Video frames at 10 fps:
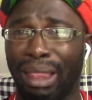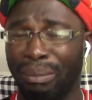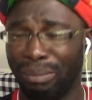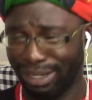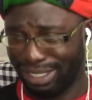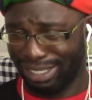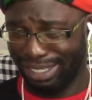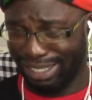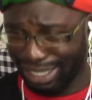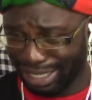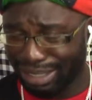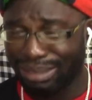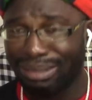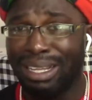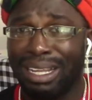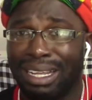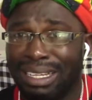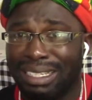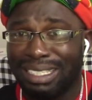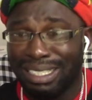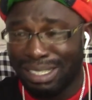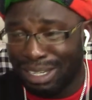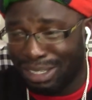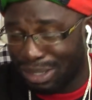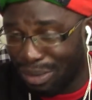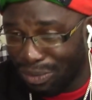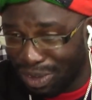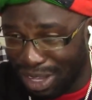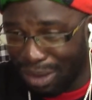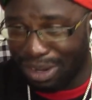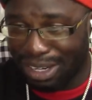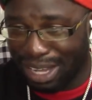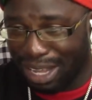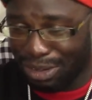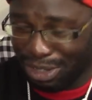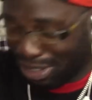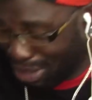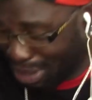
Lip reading: but still, this is not something I would like to just